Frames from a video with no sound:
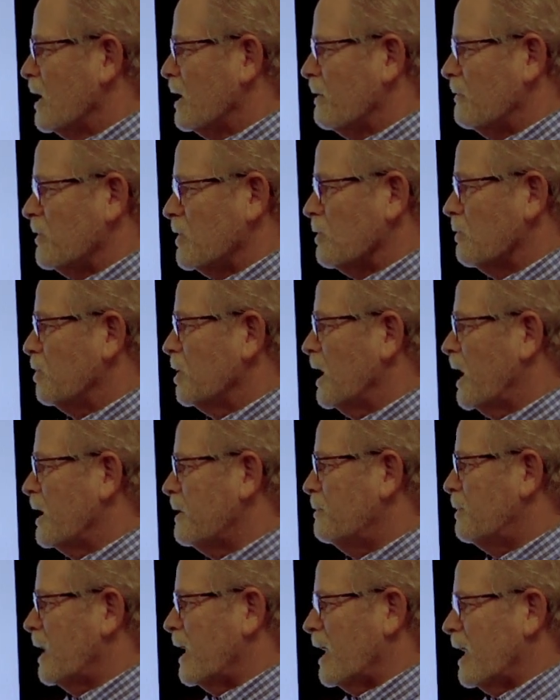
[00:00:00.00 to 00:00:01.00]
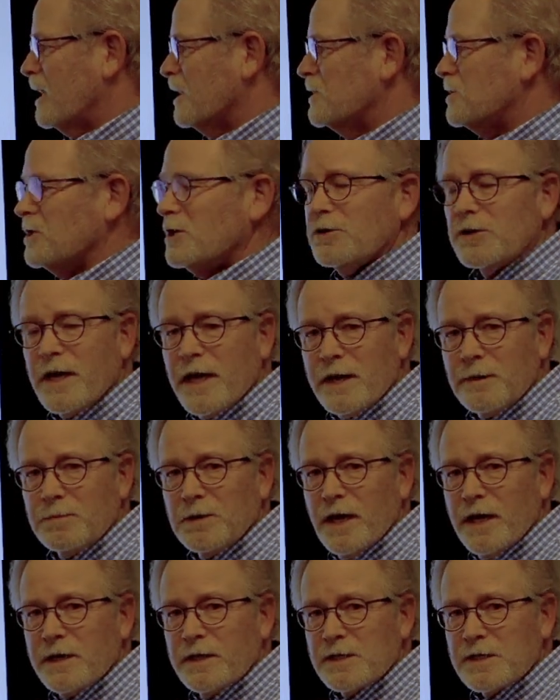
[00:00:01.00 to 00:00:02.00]
If you applied biology, you can't
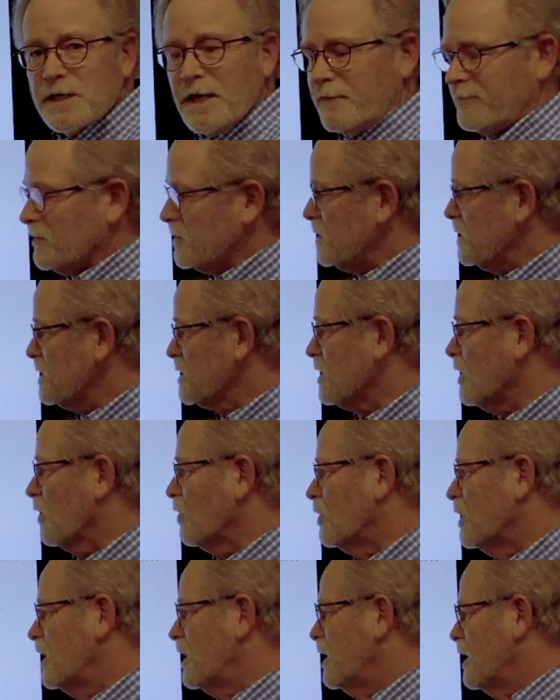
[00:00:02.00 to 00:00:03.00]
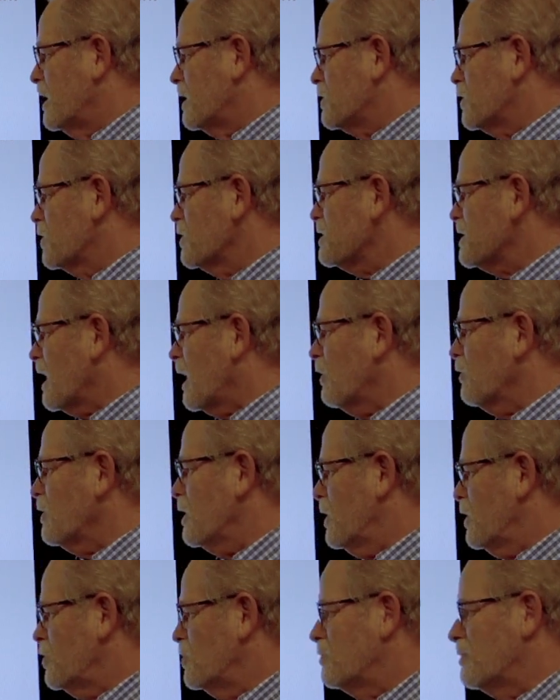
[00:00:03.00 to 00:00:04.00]
apply to San Francisco. Turns
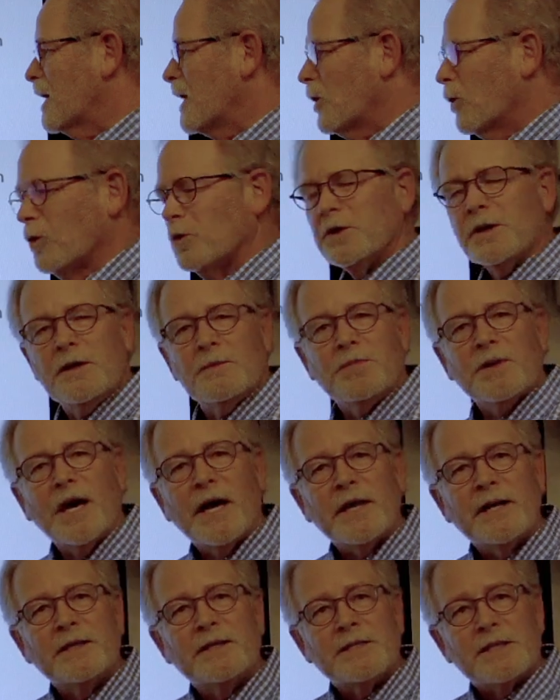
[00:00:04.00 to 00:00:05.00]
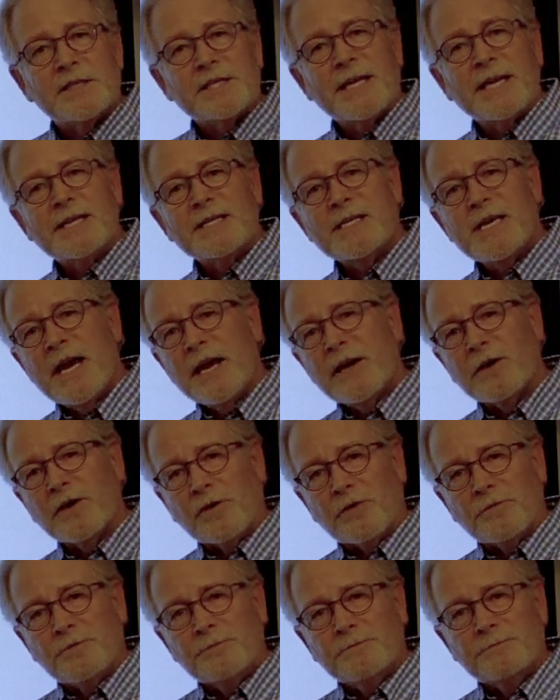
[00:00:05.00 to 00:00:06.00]
out you may only apply to San
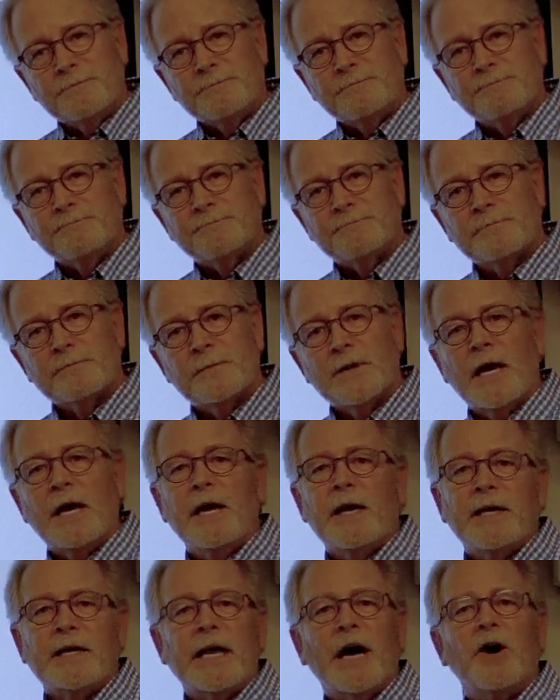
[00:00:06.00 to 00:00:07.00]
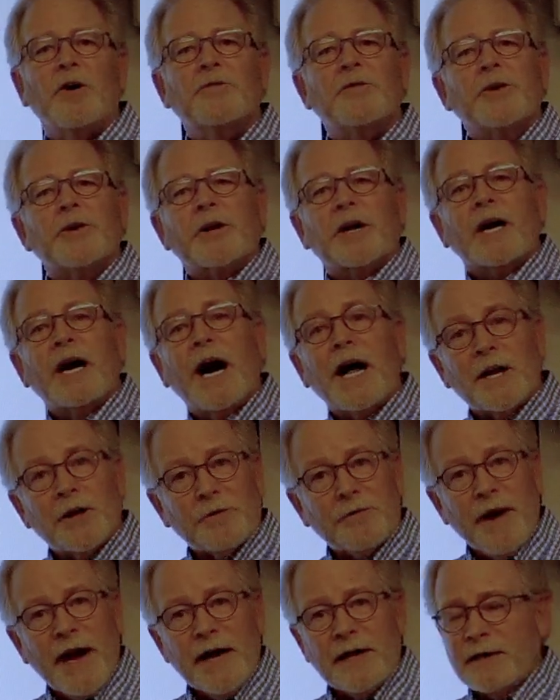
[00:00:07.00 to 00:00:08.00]
Diego. Now, if you're a
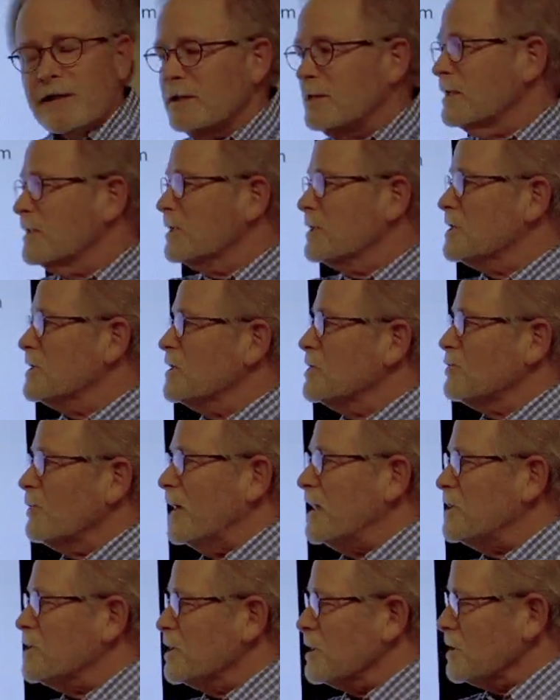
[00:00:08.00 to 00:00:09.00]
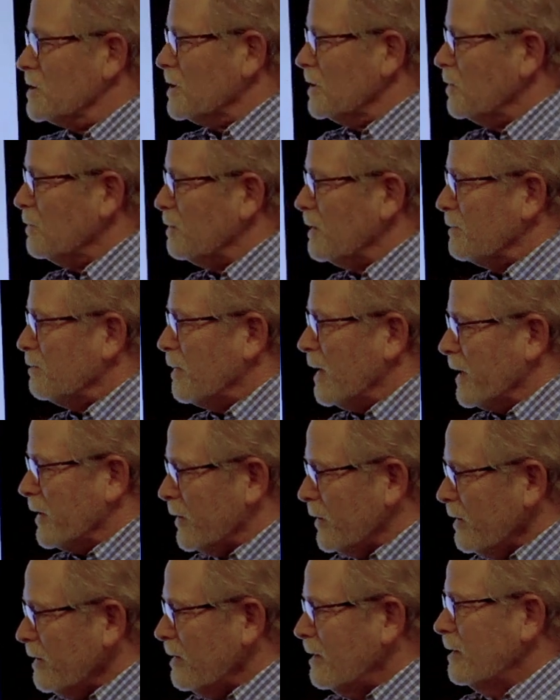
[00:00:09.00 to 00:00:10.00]
Coloradan, the situation is a little bit
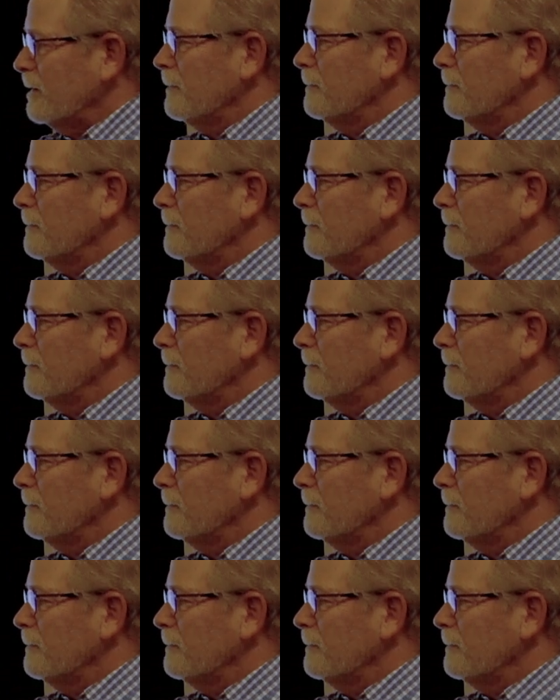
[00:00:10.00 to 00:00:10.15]
better.